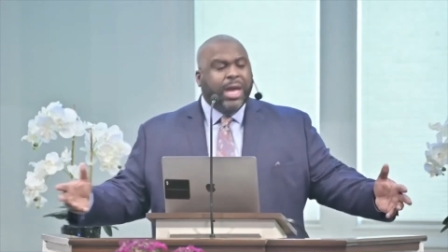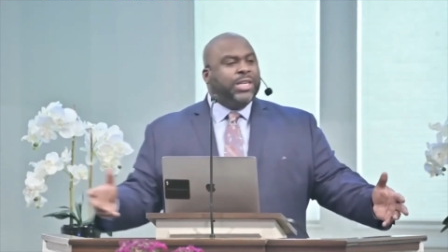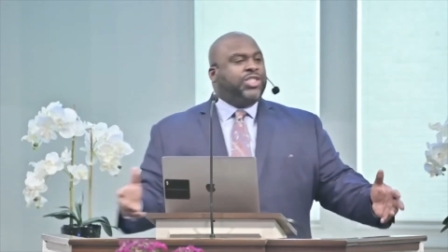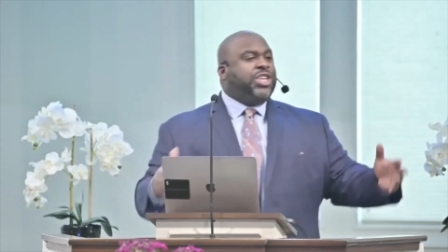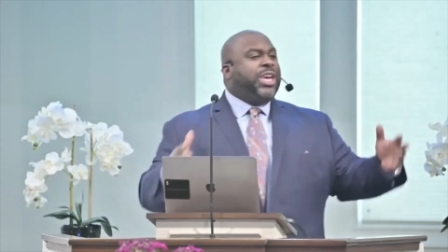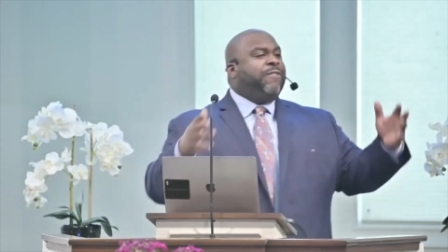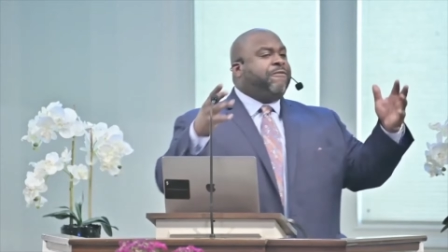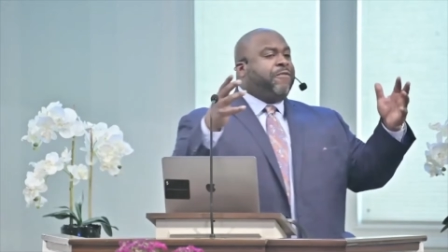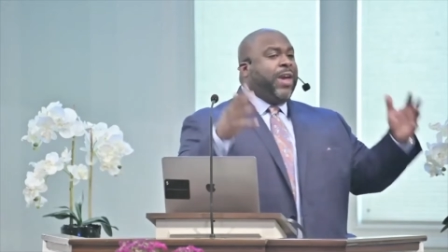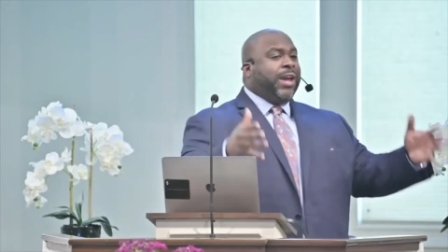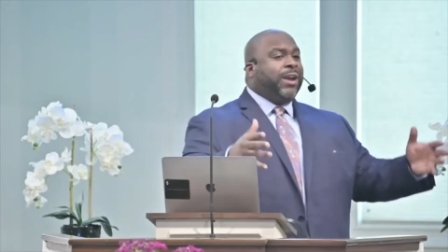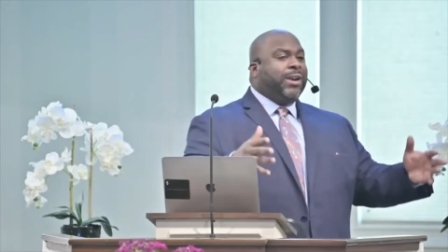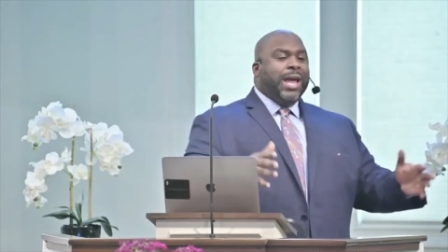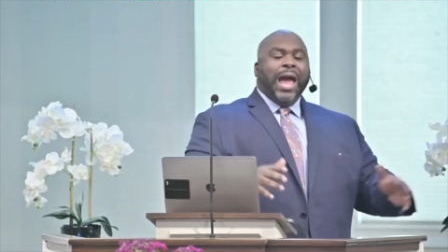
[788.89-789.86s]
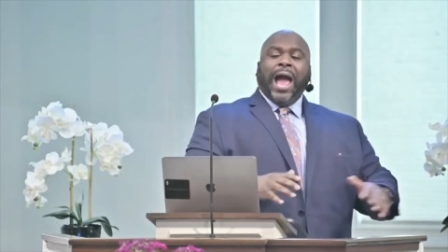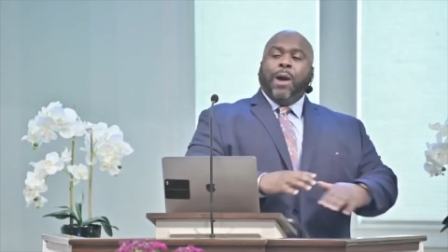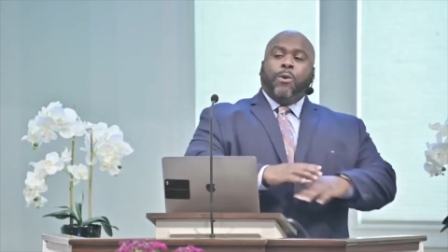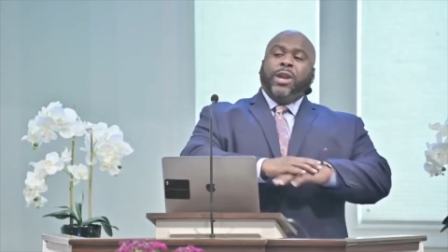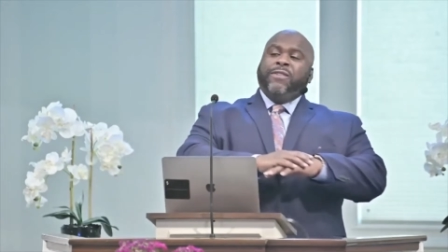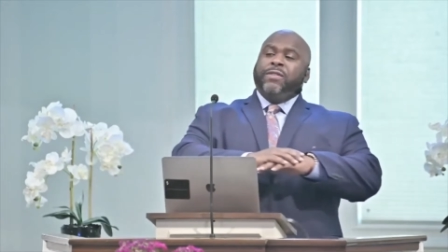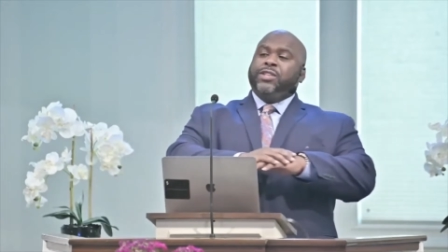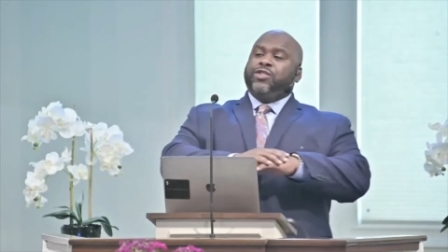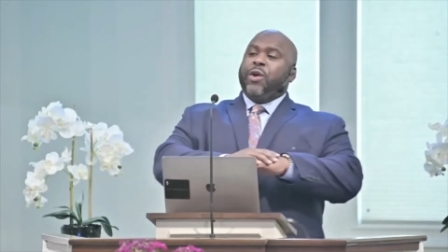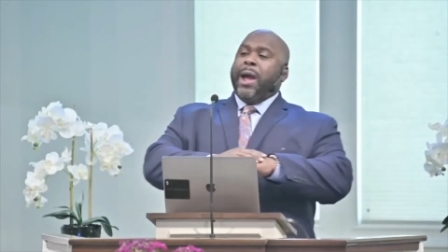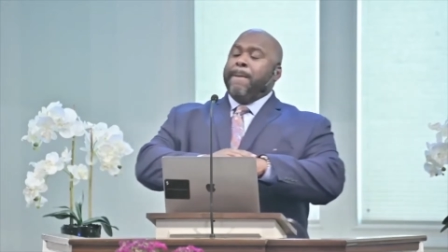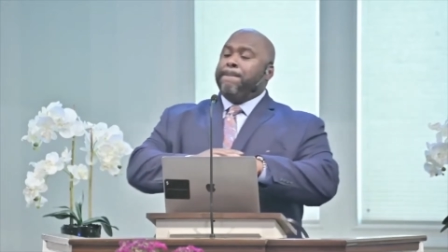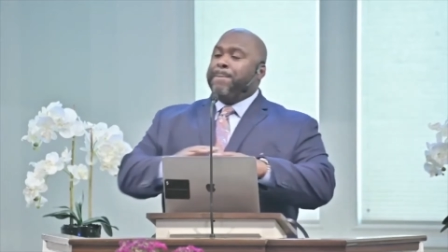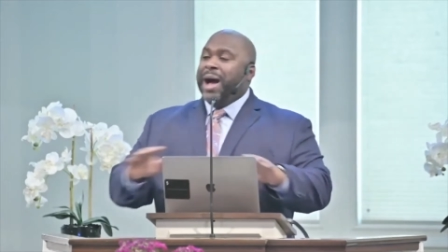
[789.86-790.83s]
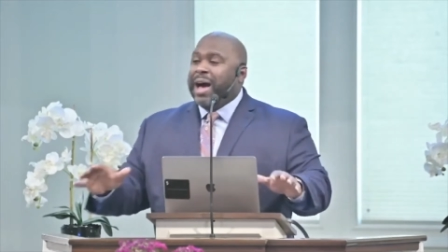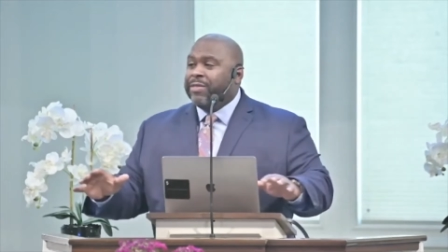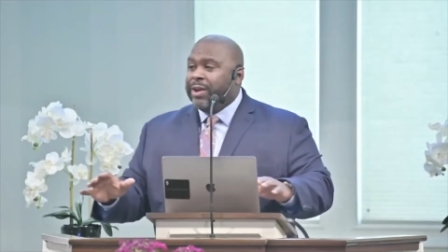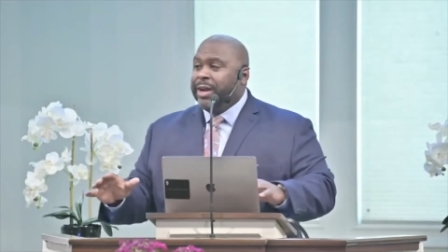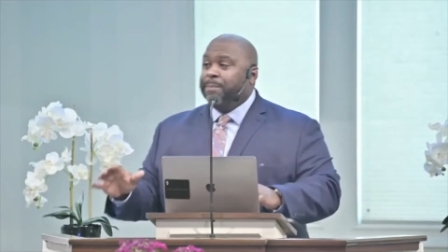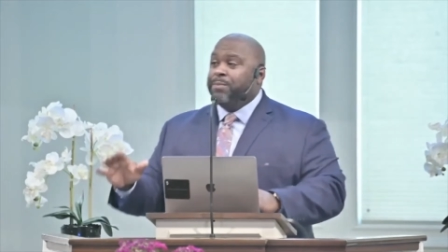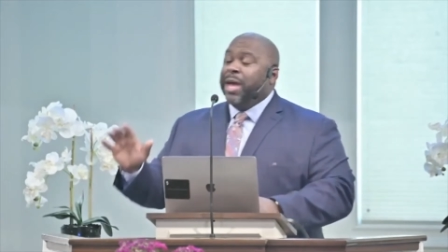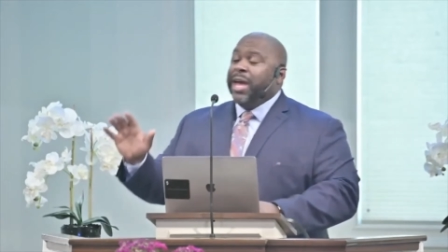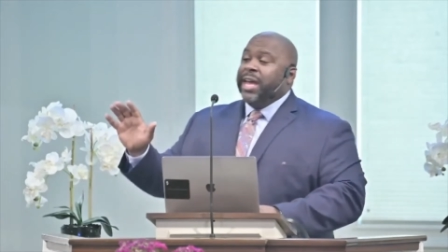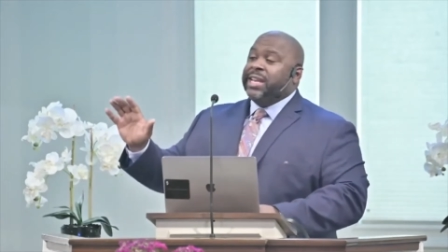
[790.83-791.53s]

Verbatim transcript: She figured, I won't even try and bother him.